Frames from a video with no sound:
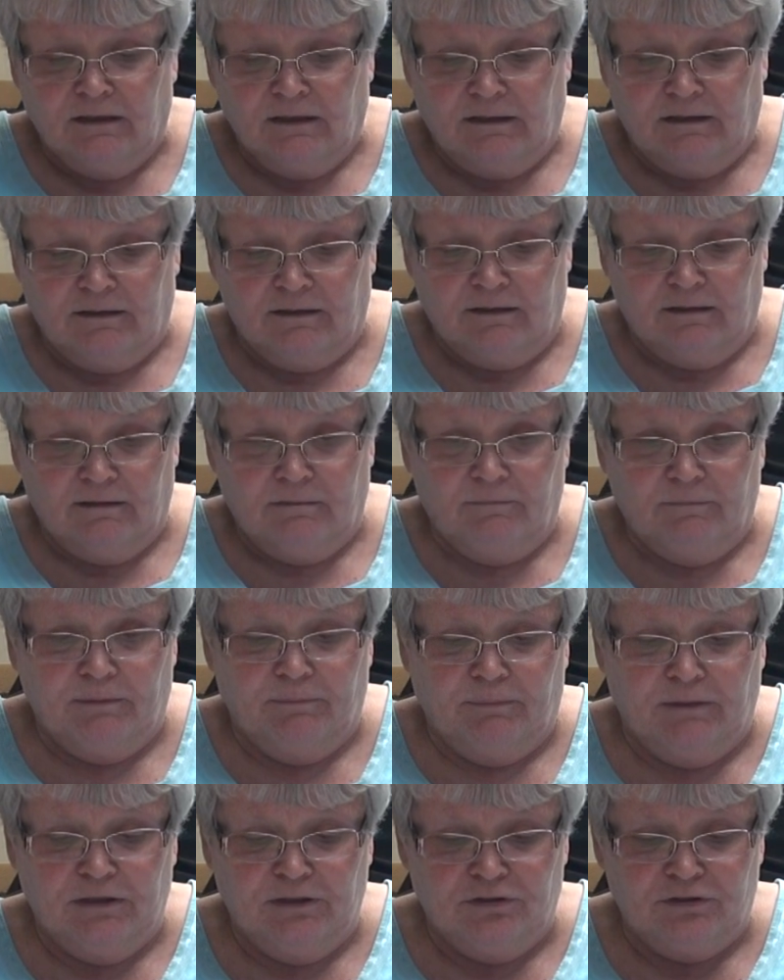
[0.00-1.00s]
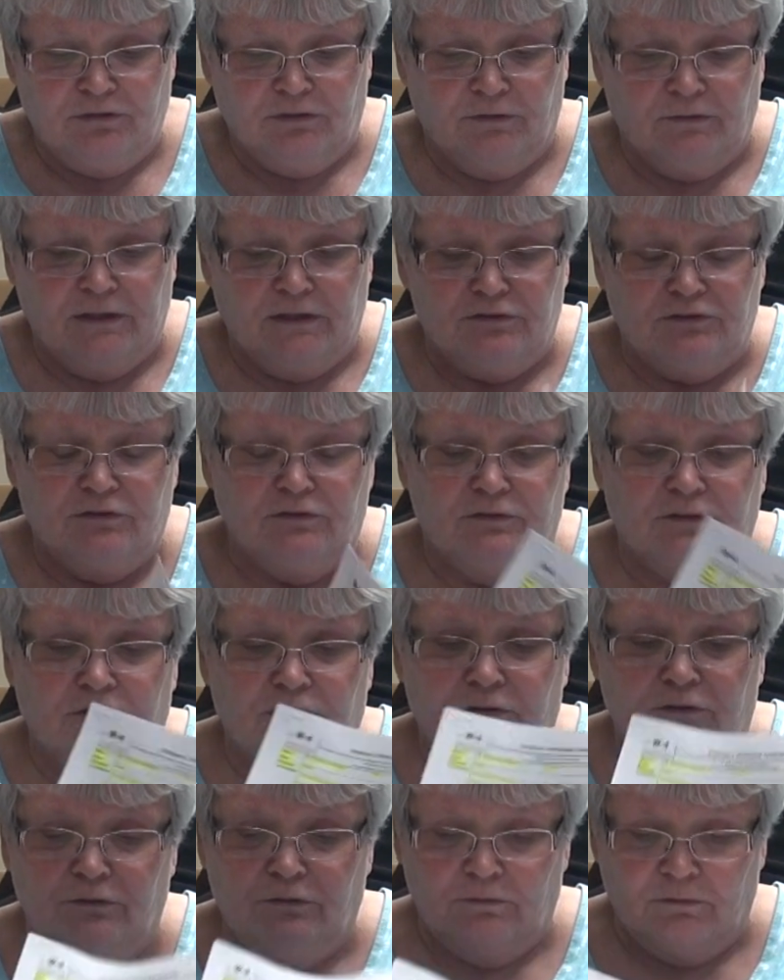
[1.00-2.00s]
But be sure that you
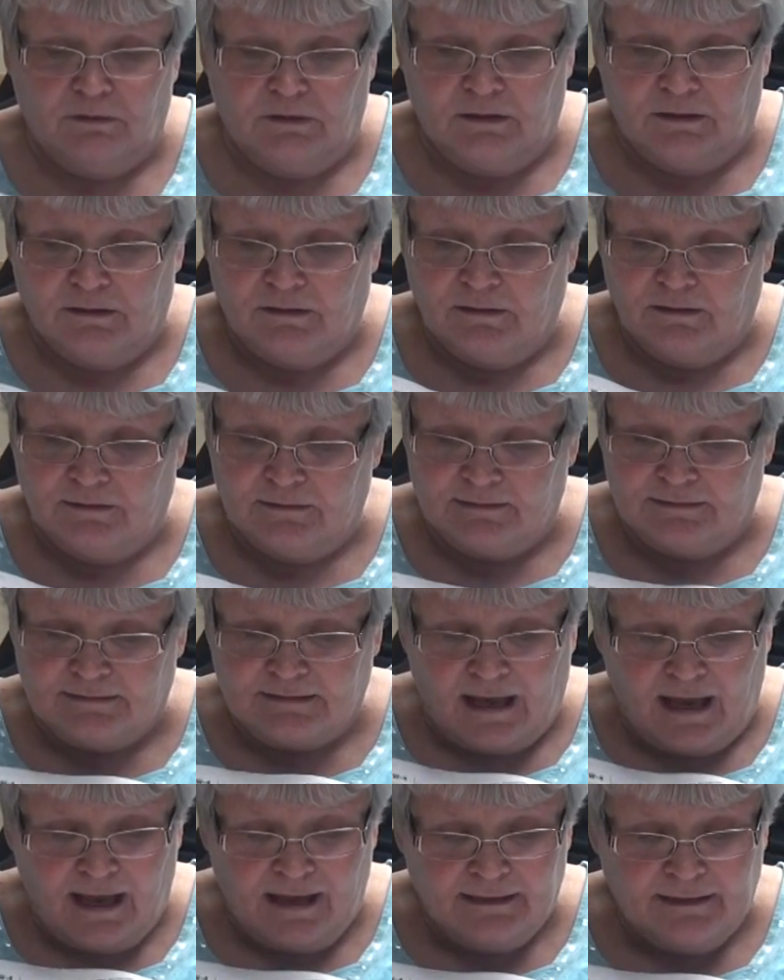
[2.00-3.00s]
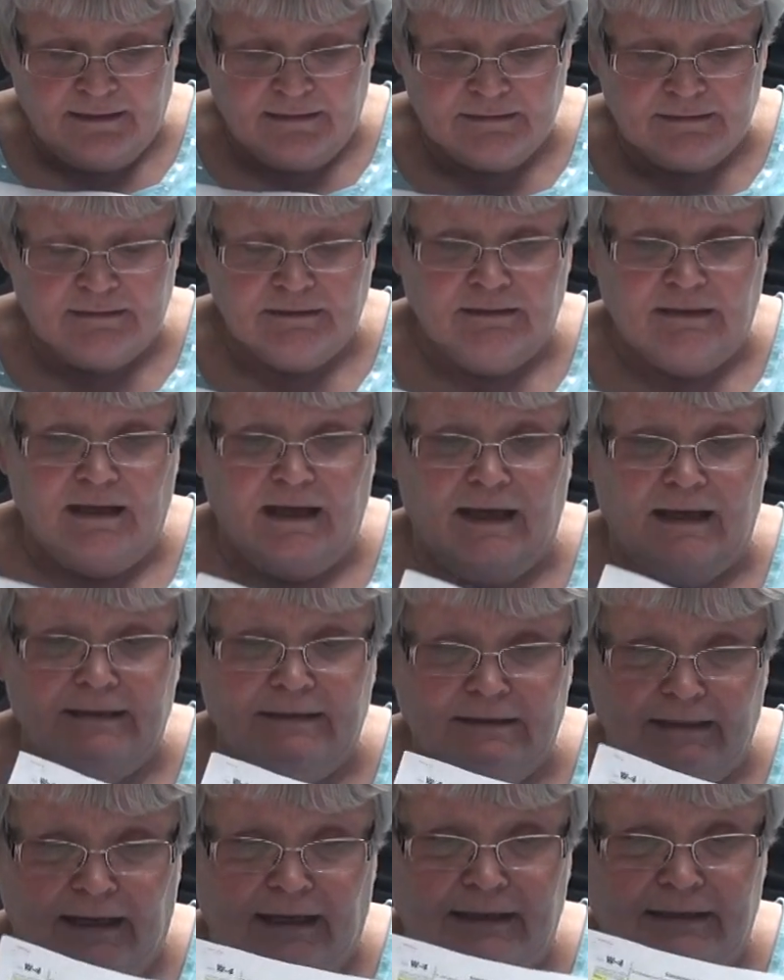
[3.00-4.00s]
do sign it
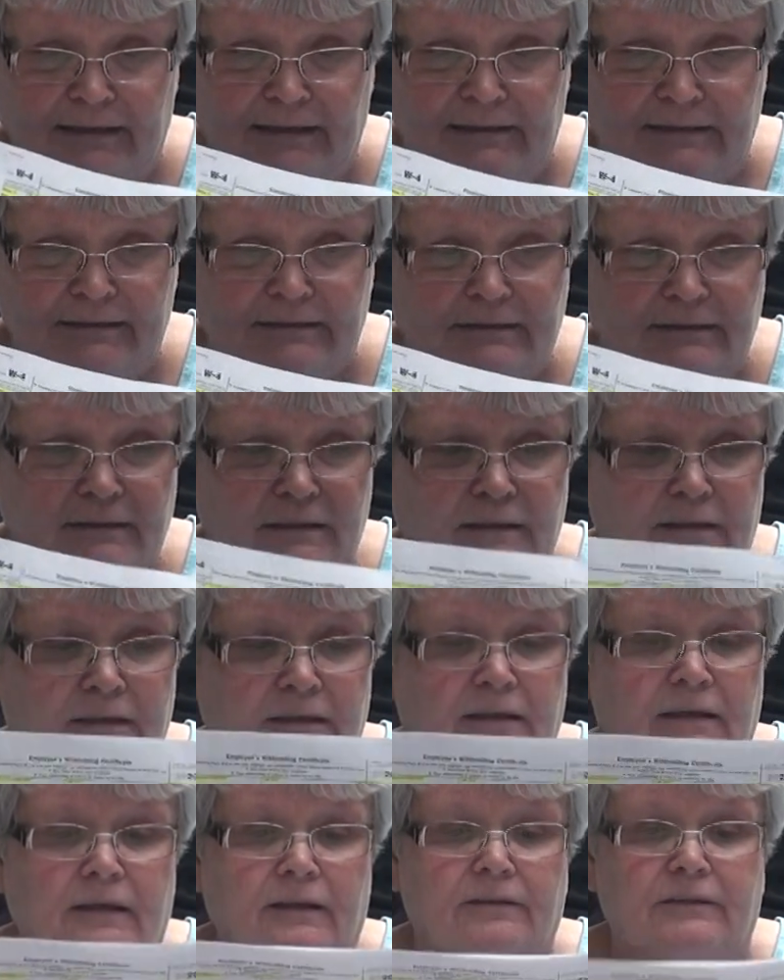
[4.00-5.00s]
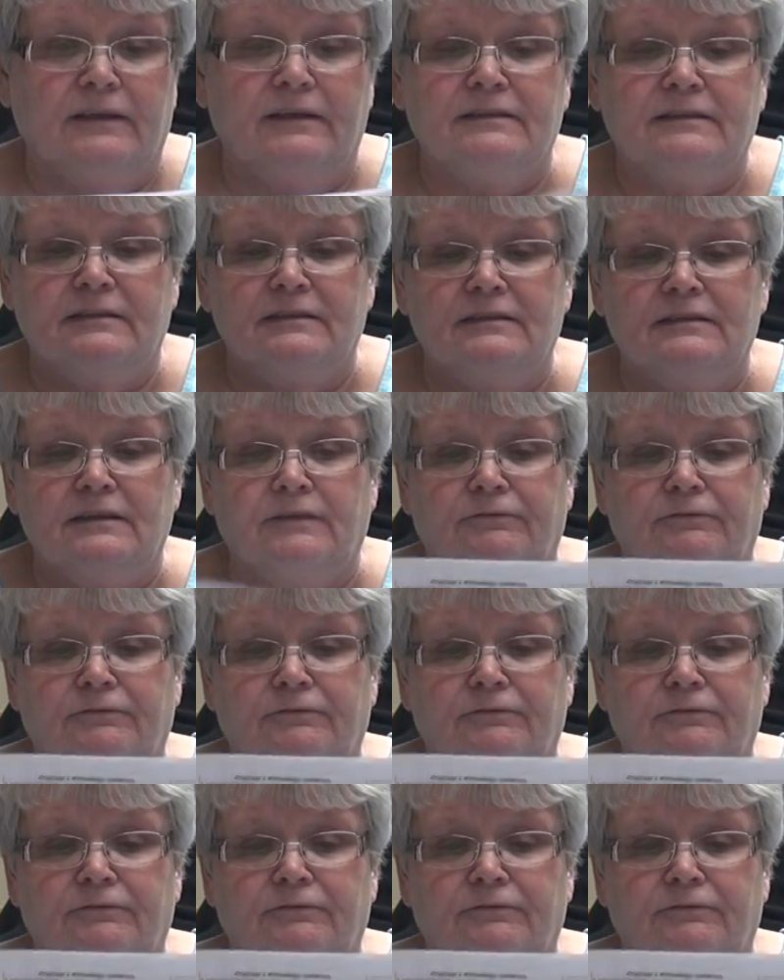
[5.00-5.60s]
and date it. This is the